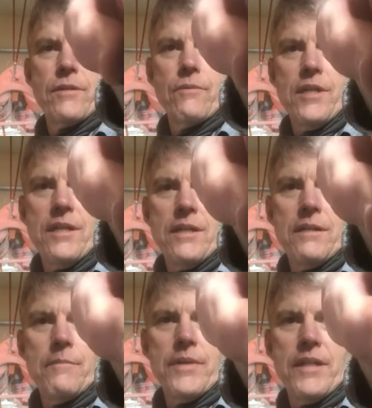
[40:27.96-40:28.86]

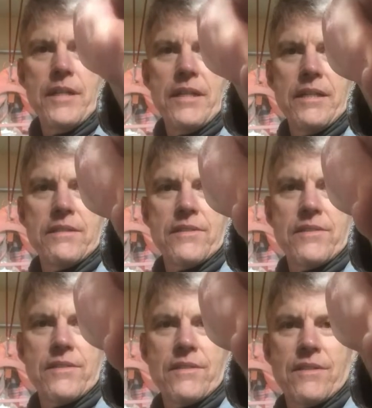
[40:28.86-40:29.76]
well, but
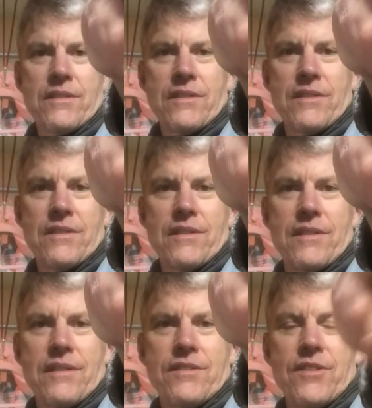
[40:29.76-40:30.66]
it's
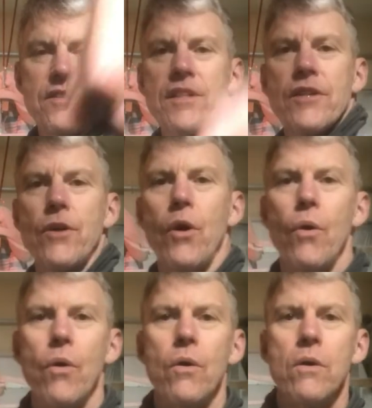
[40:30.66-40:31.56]
just a little
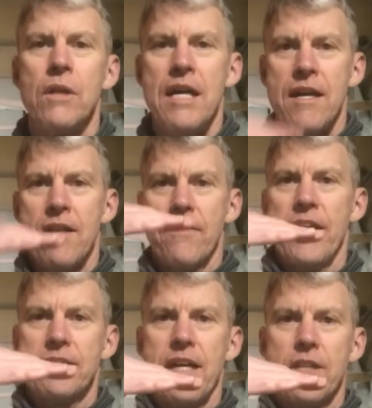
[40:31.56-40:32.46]
hole
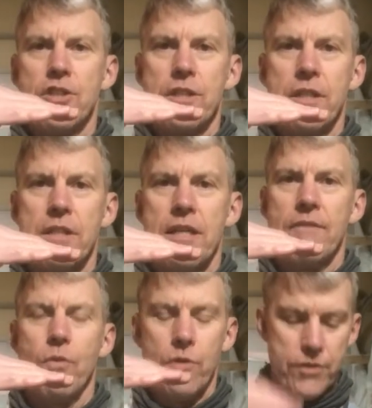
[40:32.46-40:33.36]
that's actually kind
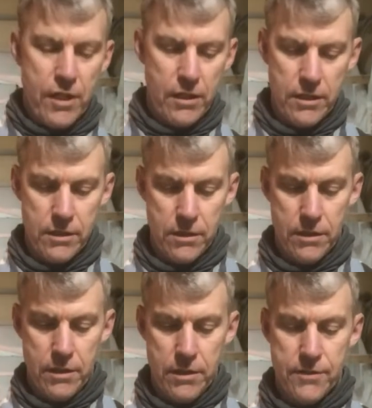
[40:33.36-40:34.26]
of horizontal.
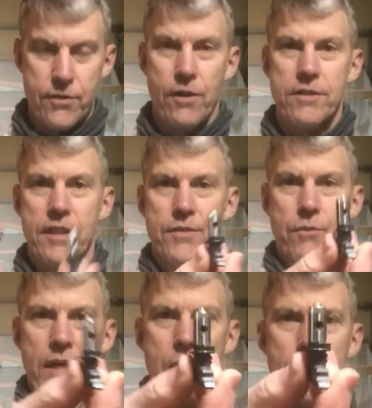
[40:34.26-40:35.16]
It starts as a
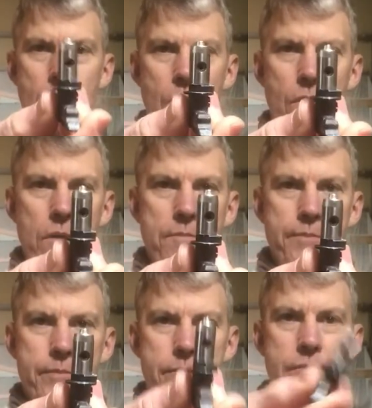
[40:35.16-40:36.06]
round hole
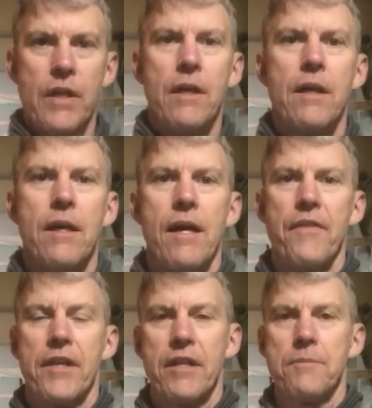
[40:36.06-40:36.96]
and
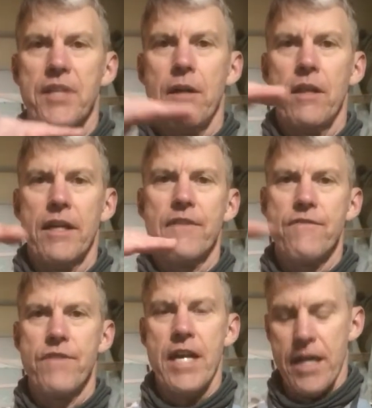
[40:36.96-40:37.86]
then comes out like a
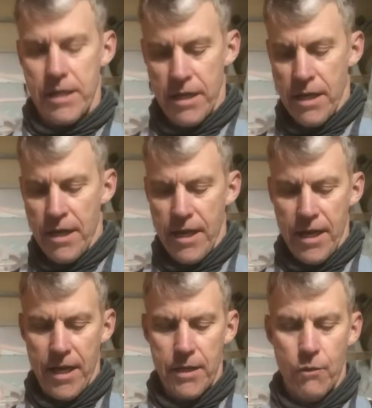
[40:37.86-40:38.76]
fan.
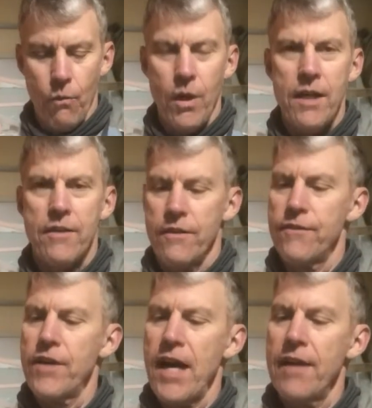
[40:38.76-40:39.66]
And what the
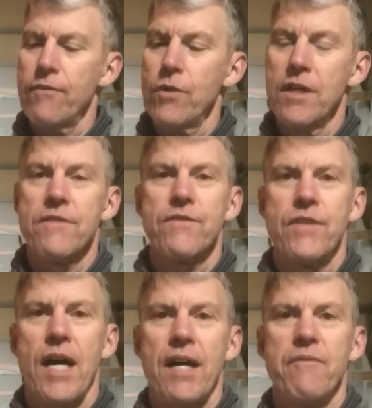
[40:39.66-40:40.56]

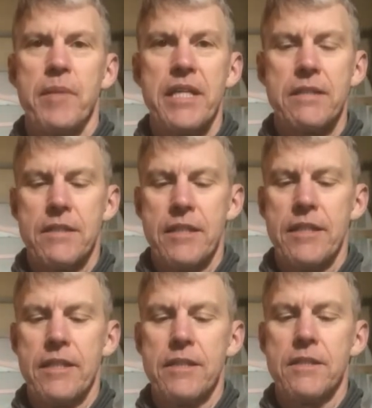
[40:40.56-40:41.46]
515 means
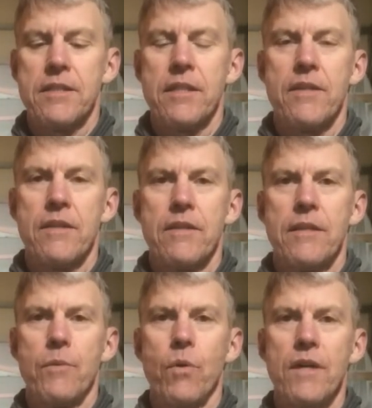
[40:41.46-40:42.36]
is,
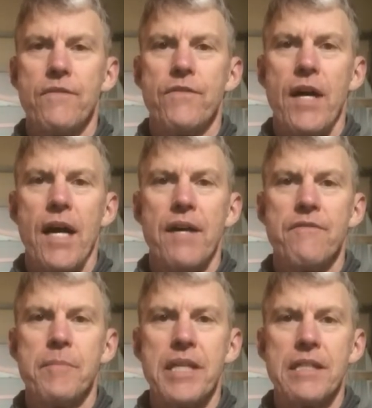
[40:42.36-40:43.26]
the 15
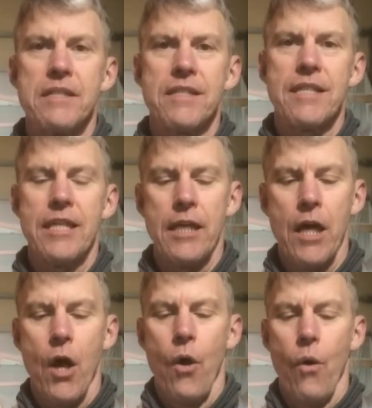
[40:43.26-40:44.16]
means the
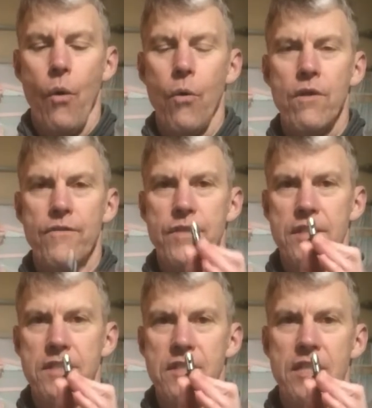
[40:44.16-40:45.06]

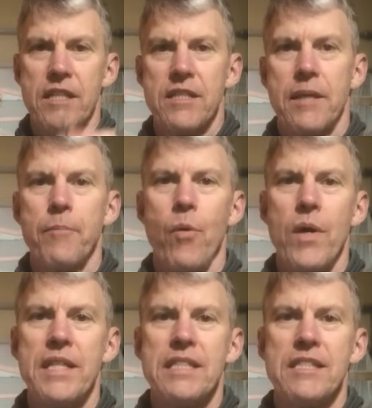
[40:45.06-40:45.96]
orifice is a
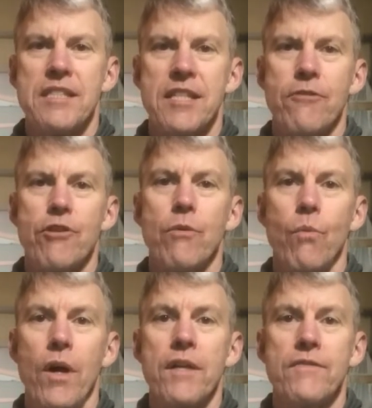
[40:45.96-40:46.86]

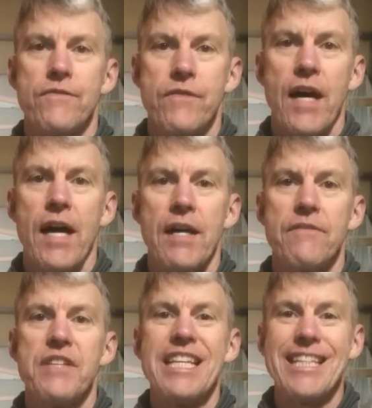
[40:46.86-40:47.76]
0.015
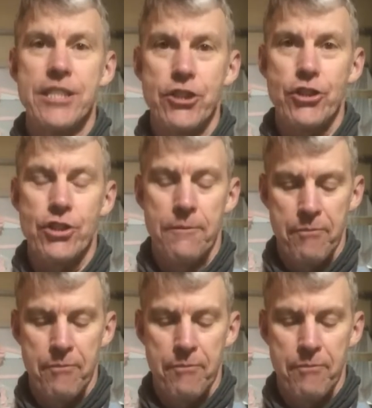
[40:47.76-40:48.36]
inch.